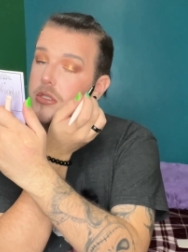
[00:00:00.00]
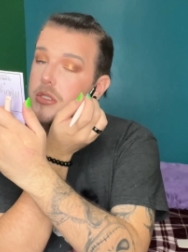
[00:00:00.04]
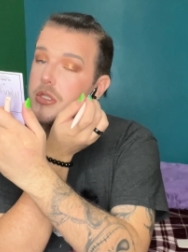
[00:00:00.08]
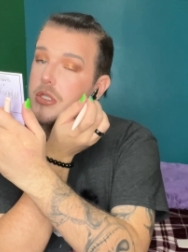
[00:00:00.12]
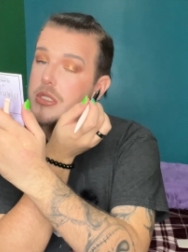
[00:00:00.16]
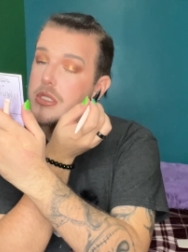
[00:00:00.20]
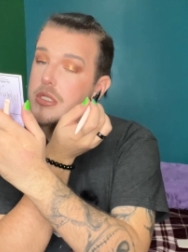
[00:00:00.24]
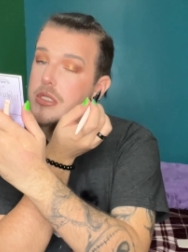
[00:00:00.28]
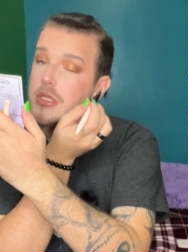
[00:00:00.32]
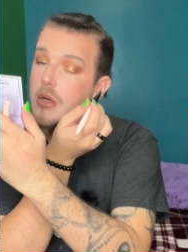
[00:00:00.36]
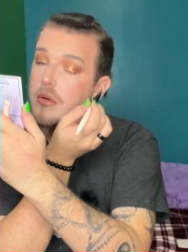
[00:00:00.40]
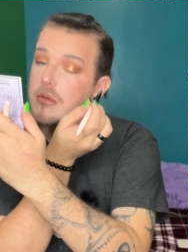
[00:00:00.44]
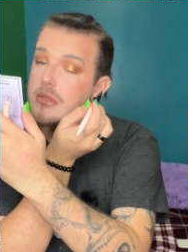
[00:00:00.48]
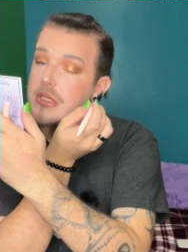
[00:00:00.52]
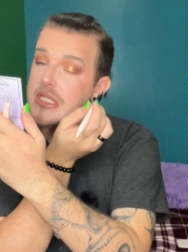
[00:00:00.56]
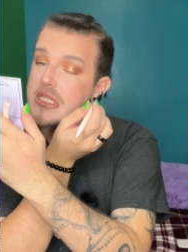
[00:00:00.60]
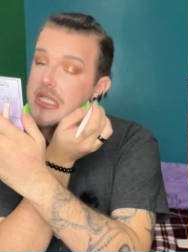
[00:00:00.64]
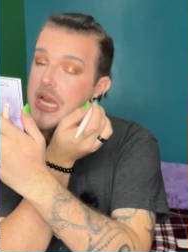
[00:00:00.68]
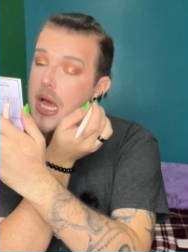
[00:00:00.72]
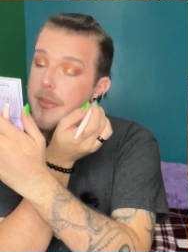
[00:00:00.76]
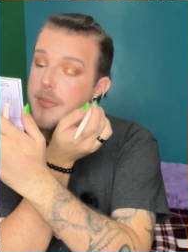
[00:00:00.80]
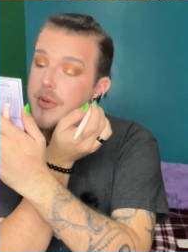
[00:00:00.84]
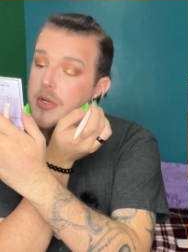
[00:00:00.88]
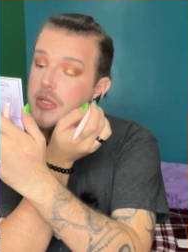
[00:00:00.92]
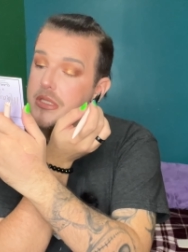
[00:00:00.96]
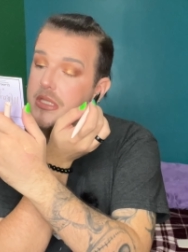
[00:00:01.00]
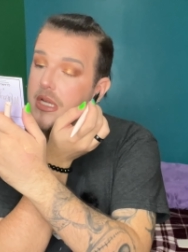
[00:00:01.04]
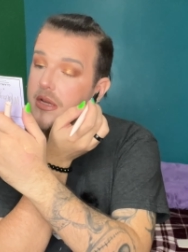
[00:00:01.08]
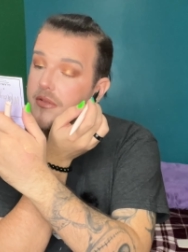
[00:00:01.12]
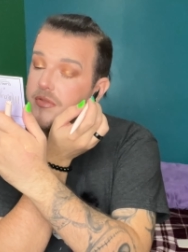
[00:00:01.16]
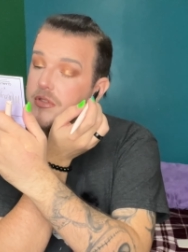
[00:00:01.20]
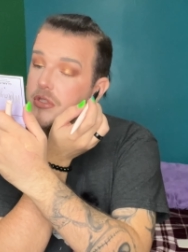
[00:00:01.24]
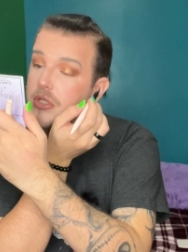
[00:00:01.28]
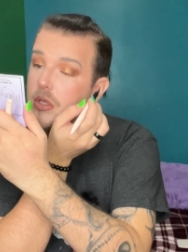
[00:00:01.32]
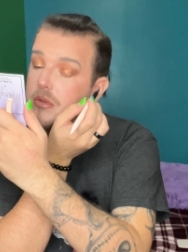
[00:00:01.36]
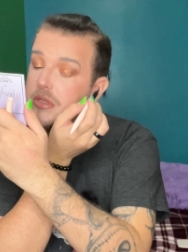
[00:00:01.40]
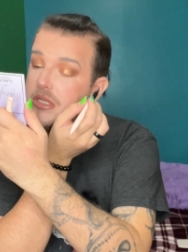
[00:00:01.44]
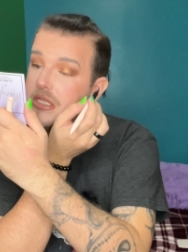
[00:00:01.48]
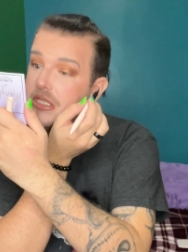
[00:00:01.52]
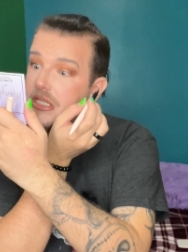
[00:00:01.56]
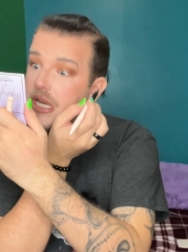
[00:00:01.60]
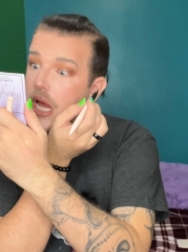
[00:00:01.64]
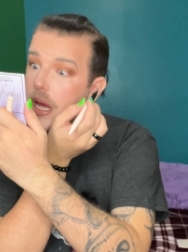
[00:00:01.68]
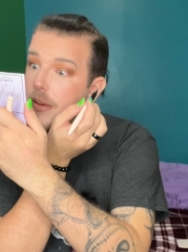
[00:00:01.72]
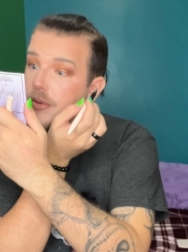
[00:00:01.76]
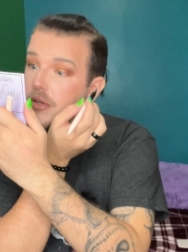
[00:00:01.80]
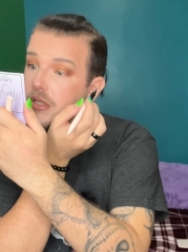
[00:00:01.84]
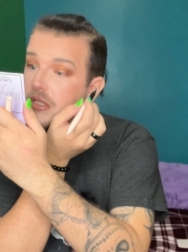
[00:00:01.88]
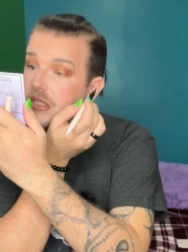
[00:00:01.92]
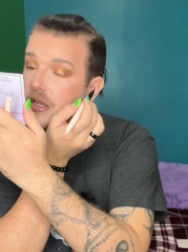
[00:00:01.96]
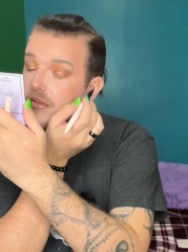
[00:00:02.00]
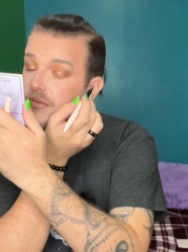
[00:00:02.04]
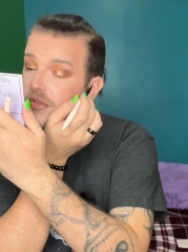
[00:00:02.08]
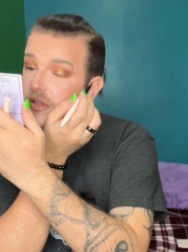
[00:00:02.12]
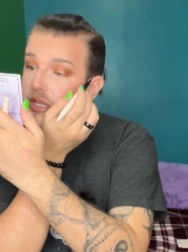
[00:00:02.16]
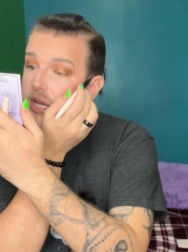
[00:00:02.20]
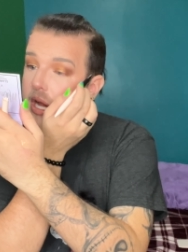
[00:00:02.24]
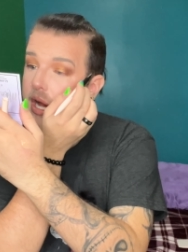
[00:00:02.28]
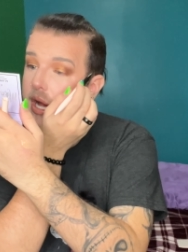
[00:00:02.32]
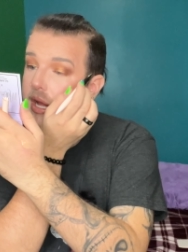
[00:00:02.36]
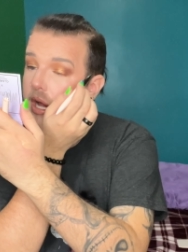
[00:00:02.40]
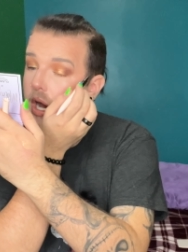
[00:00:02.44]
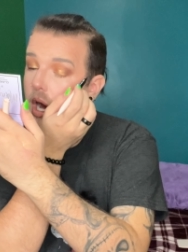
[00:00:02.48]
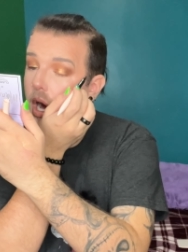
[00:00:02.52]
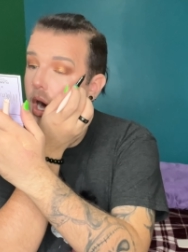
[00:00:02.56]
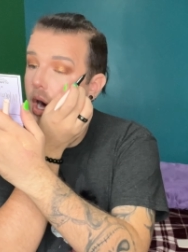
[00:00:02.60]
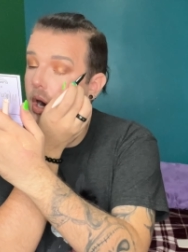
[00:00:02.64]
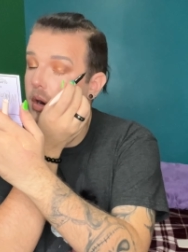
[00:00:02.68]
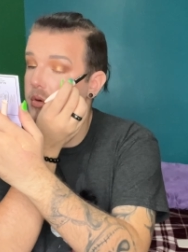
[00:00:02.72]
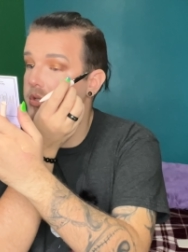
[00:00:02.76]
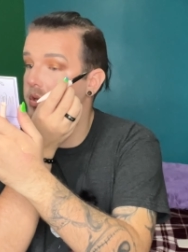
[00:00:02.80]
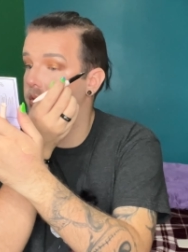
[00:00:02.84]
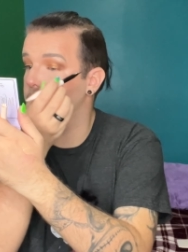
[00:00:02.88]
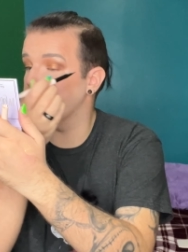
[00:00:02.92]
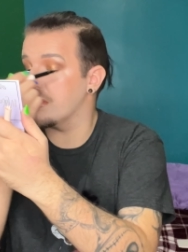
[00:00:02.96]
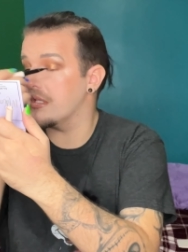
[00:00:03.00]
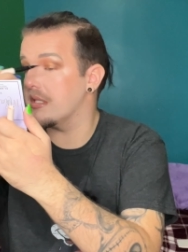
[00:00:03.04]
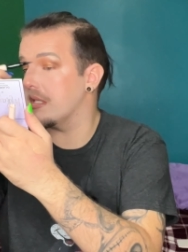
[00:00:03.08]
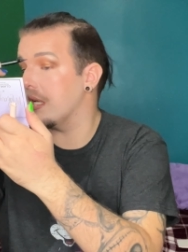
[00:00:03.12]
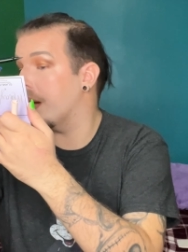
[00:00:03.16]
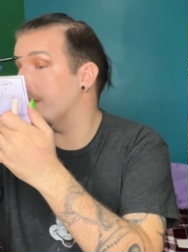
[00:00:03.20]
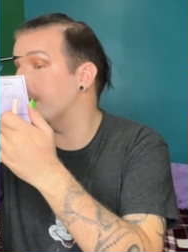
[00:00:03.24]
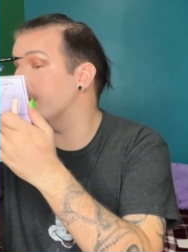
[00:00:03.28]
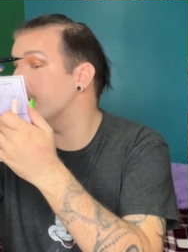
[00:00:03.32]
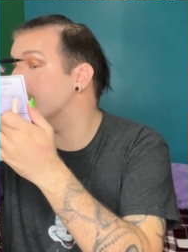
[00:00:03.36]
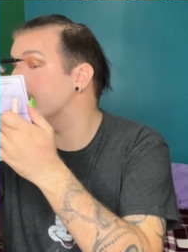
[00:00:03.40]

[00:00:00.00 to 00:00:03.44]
Just don't stab yourself. Don't stab yourself in the eye. Oh, don't stab